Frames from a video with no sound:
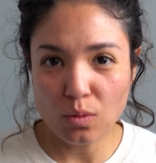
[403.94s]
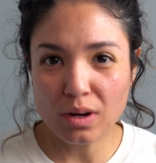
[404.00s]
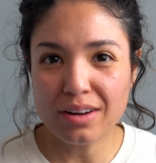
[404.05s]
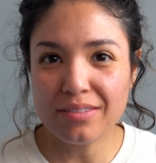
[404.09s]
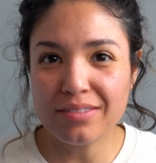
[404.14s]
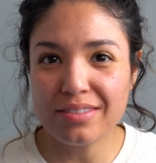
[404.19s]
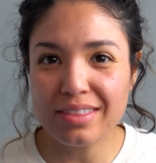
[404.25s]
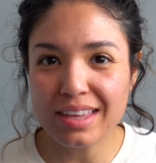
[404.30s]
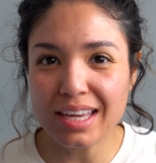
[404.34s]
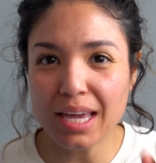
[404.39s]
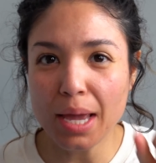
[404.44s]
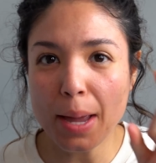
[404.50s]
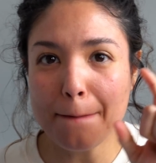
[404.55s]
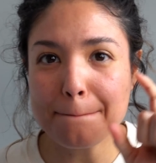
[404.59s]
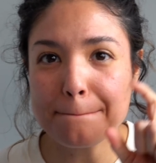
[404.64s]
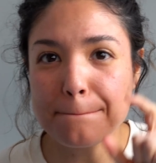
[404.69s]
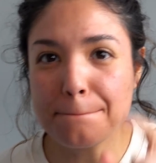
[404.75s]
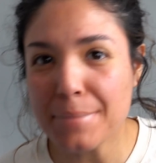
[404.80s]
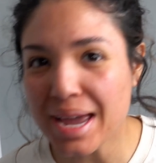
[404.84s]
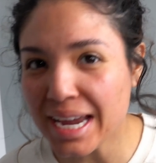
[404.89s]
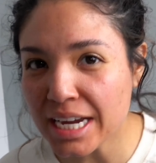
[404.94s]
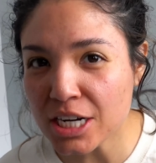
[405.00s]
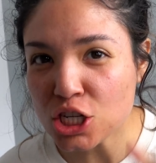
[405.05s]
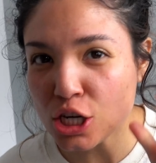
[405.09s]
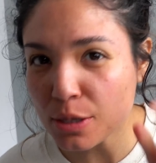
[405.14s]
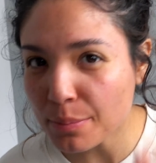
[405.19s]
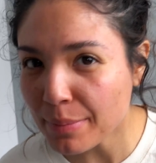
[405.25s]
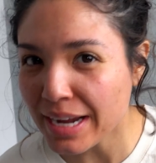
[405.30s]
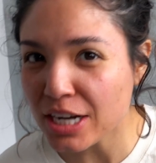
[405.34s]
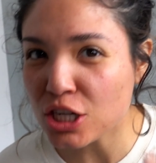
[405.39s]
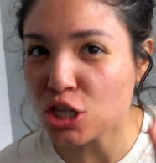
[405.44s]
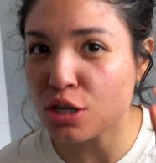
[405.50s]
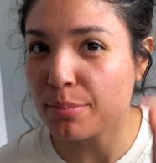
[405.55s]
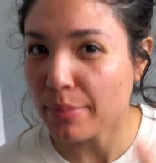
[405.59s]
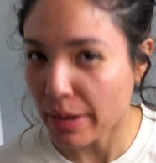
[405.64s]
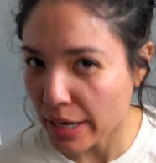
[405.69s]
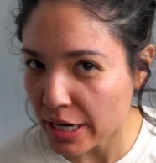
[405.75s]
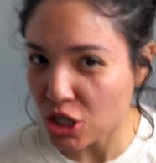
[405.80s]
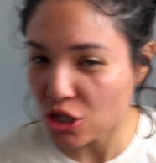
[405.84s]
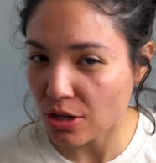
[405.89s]
One of the major, major,
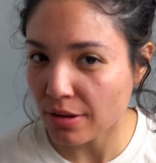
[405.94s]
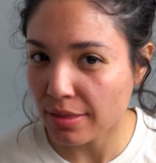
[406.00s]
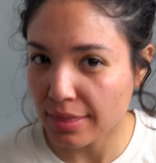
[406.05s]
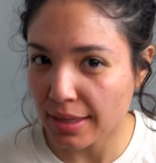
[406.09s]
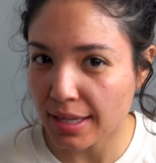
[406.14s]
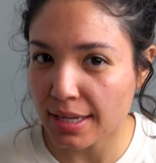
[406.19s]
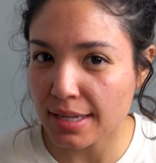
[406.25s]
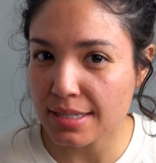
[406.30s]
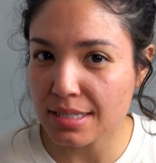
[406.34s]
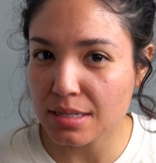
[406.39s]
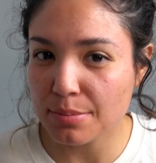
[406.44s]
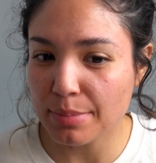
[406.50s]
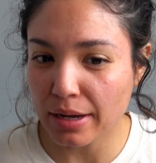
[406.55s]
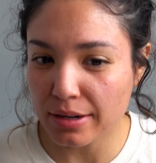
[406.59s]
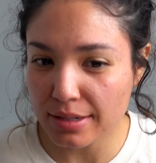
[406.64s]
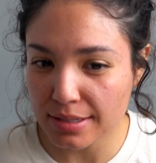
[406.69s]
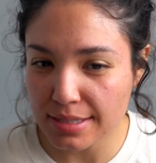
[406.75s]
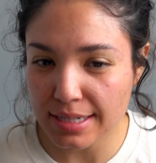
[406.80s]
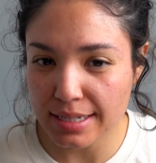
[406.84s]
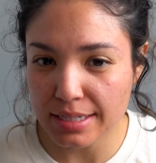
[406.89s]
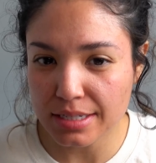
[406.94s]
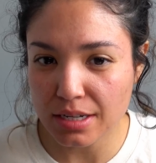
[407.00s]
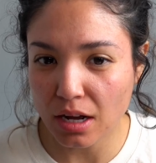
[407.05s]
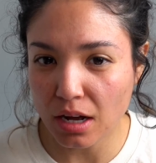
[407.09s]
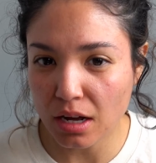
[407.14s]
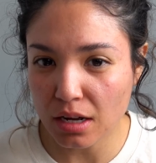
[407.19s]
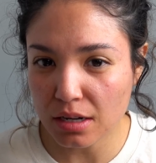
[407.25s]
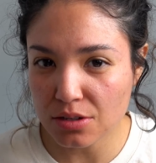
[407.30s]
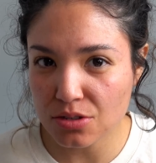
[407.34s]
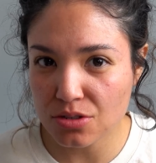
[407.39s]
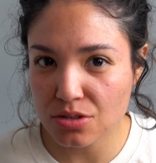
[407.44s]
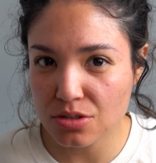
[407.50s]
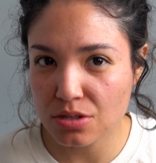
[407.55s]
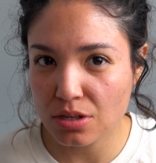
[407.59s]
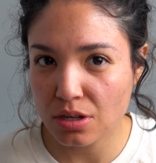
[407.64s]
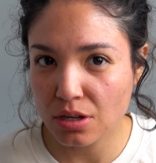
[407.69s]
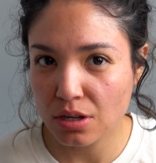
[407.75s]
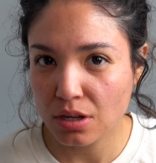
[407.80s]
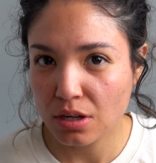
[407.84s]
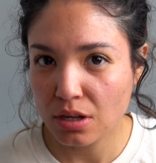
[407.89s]
major things about a
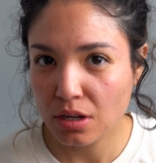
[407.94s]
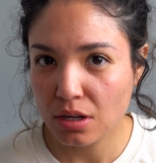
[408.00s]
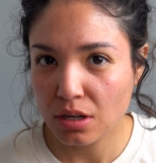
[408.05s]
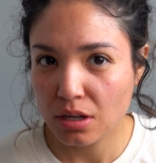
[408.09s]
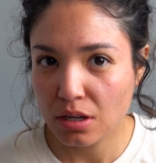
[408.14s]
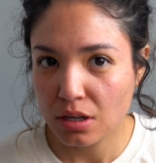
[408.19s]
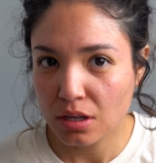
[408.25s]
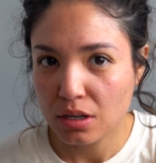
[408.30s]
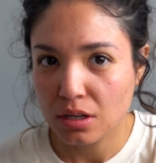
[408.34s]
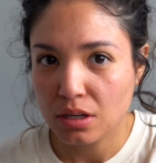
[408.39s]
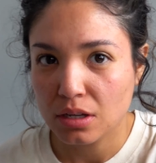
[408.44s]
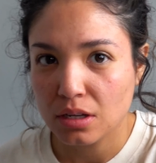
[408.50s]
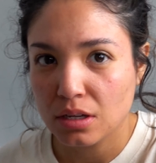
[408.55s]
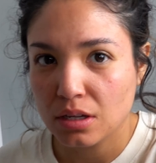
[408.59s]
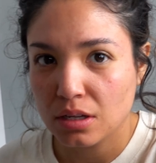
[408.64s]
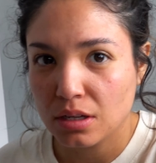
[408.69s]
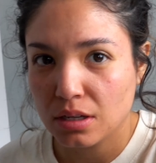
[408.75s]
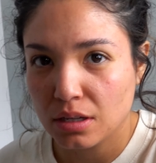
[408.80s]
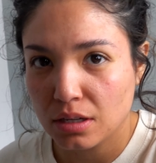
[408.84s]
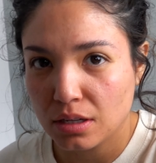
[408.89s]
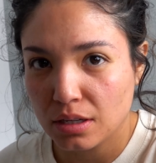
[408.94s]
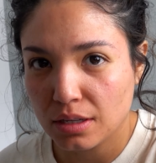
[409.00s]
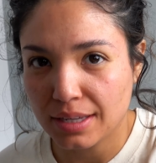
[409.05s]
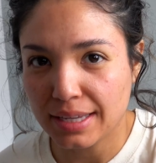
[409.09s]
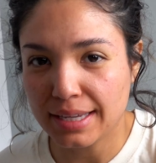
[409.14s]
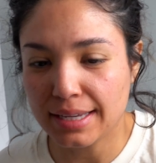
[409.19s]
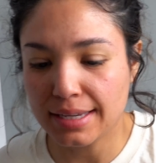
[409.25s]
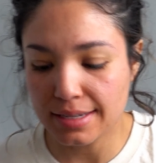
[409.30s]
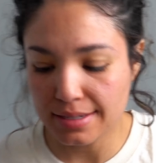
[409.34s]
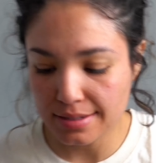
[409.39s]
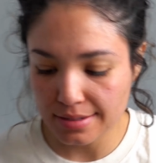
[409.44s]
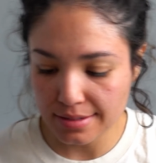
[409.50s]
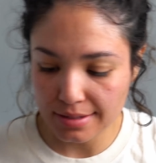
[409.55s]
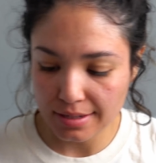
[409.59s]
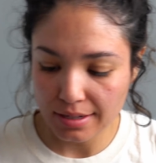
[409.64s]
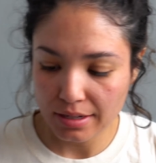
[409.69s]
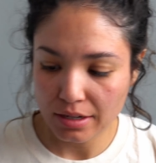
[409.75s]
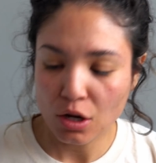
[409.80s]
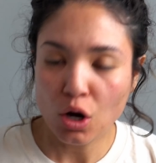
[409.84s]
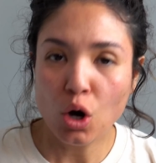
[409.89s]
detox
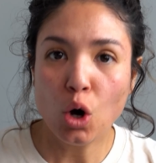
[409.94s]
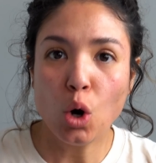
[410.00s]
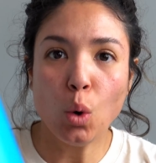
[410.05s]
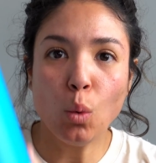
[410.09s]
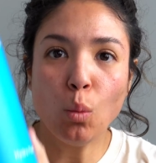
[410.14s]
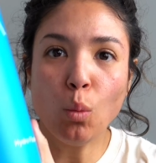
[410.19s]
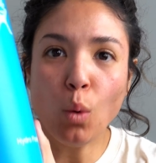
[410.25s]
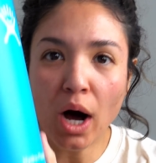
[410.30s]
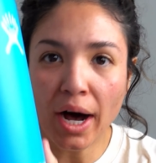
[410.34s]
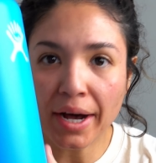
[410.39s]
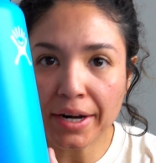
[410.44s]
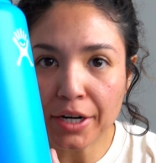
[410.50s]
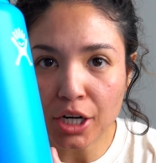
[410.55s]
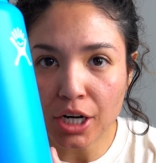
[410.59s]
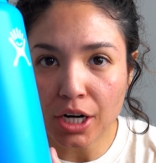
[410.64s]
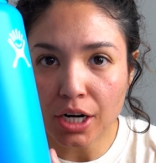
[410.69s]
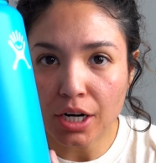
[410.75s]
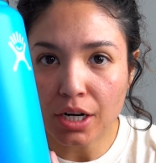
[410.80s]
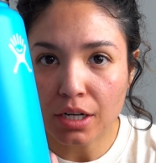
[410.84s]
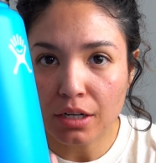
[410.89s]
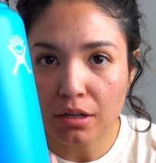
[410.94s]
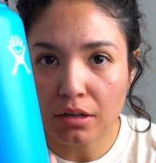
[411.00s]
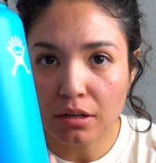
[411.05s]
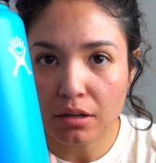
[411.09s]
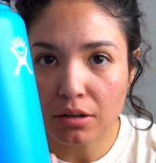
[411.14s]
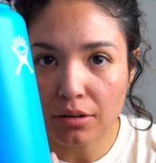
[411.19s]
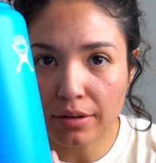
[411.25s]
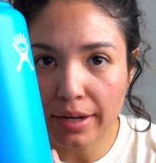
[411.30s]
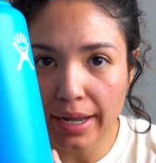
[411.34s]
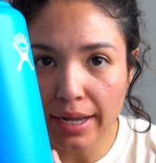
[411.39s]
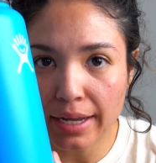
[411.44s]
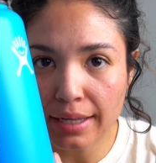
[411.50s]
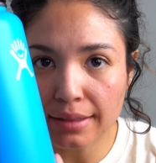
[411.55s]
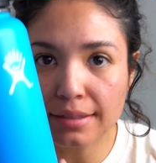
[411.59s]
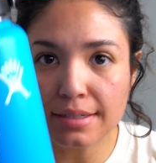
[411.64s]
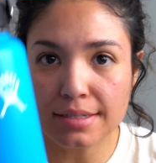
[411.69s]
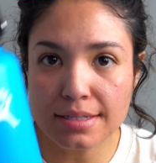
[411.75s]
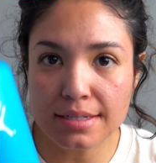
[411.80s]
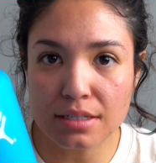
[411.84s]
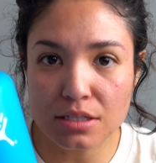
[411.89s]
is water. Okay,
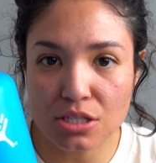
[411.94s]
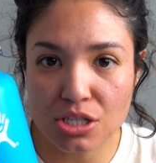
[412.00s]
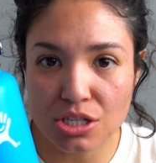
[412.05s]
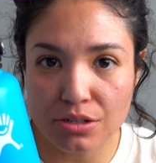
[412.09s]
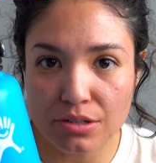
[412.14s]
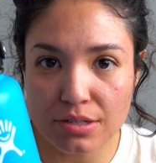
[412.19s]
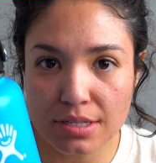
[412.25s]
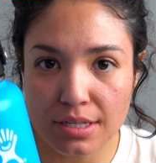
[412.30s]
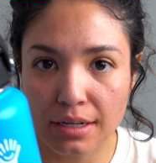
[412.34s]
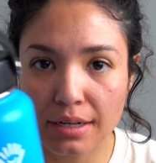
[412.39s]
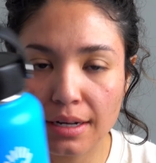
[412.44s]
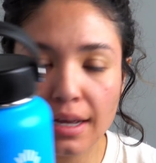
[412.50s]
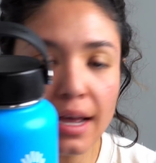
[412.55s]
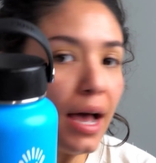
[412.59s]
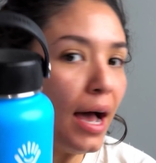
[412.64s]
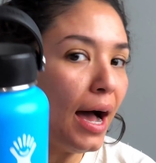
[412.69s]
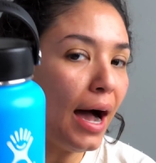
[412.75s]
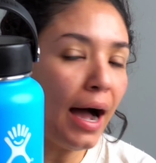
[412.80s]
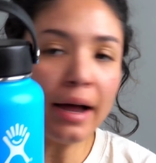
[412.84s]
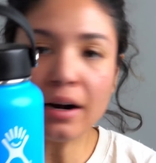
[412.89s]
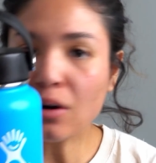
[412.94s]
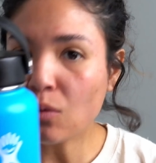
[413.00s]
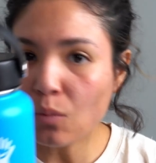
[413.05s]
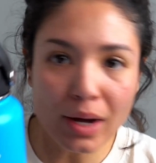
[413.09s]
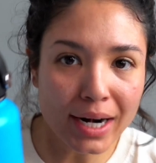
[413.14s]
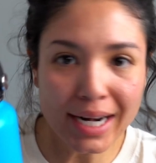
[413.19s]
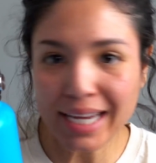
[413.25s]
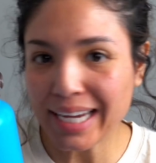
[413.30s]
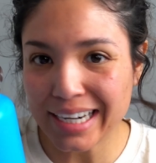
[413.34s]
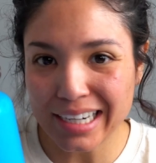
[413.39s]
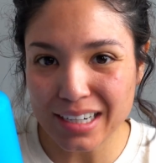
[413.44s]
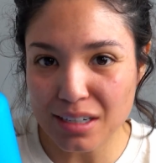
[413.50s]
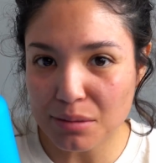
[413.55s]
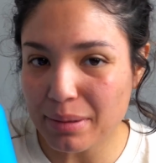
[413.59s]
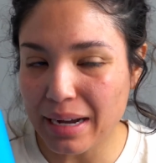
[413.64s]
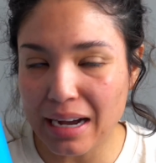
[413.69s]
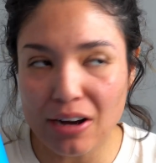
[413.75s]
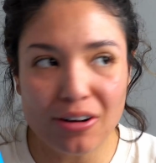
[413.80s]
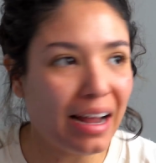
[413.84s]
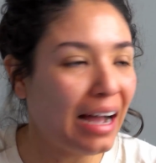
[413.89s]
listen, Susan, I don't want to hear
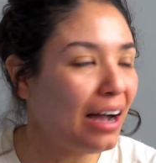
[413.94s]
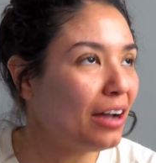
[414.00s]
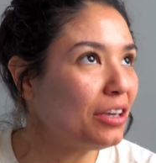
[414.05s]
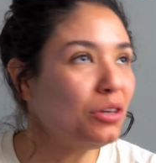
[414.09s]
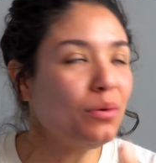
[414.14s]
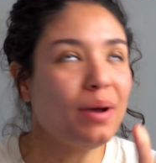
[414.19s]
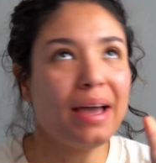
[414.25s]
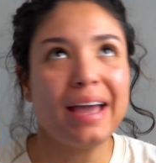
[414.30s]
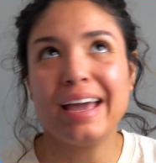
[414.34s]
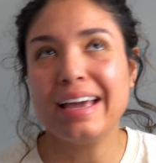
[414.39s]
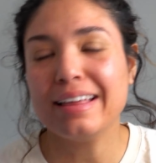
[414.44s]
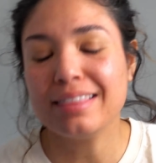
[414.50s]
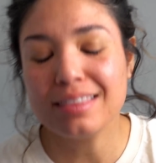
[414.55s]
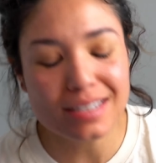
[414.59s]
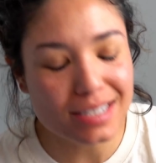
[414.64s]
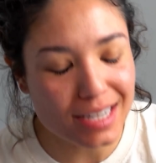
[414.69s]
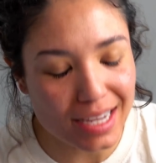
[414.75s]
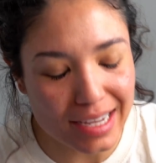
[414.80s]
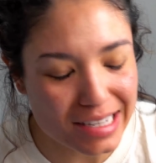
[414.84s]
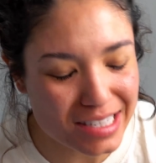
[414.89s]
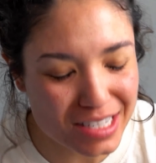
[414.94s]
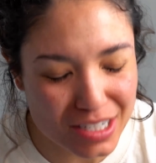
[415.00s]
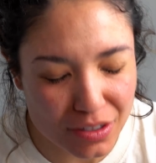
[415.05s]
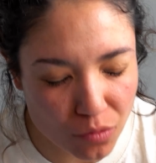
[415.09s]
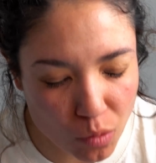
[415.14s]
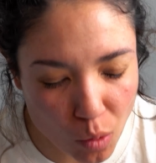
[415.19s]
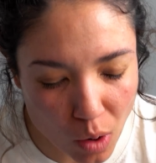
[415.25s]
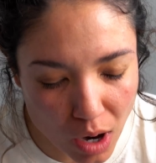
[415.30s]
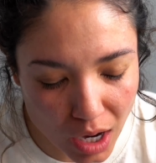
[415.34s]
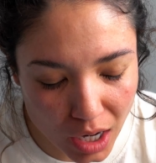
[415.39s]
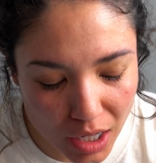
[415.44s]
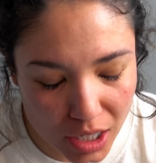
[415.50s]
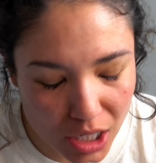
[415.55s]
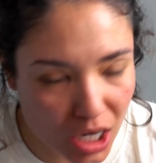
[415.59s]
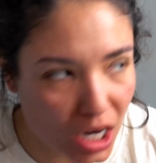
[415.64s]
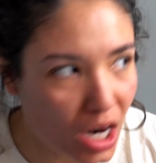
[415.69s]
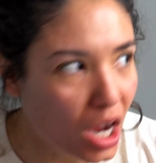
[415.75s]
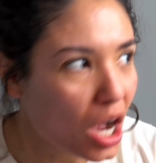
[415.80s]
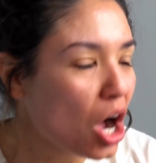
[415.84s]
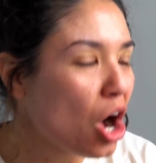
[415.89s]
about how you hate the taste of
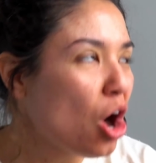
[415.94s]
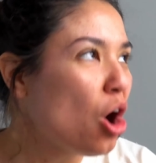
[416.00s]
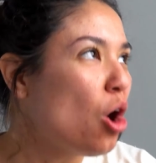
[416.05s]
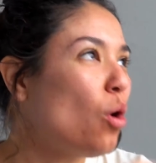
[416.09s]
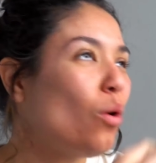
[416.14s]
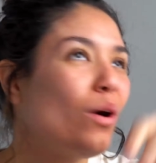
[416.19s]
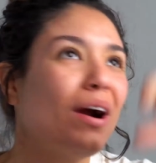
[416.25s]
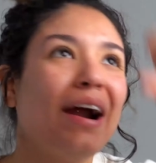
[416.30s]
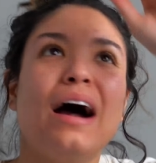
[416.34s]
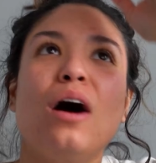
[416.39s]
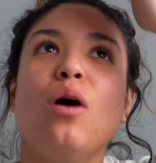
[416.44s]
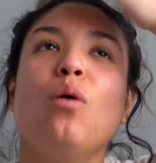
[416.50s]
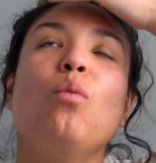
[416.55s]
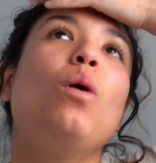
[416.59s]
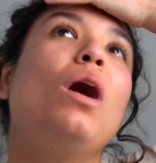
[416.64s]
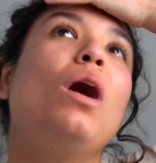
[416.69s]
water or how